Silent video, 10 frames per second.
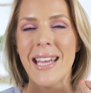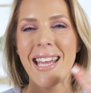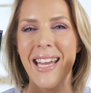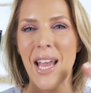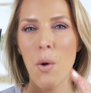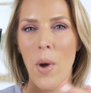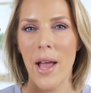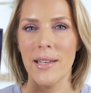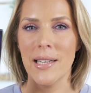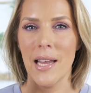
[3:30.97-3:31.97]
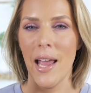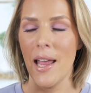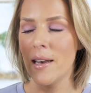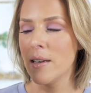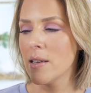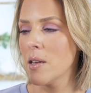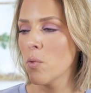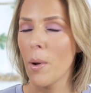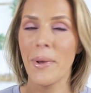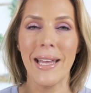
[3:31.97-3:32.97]
getting it wet and
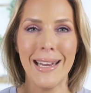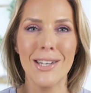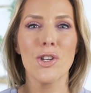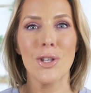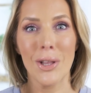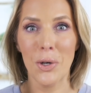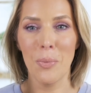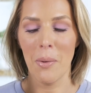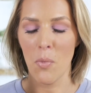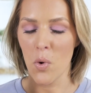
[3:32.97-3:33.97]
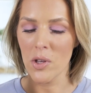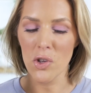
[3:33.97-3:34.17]
rubbing it in just a little bit more.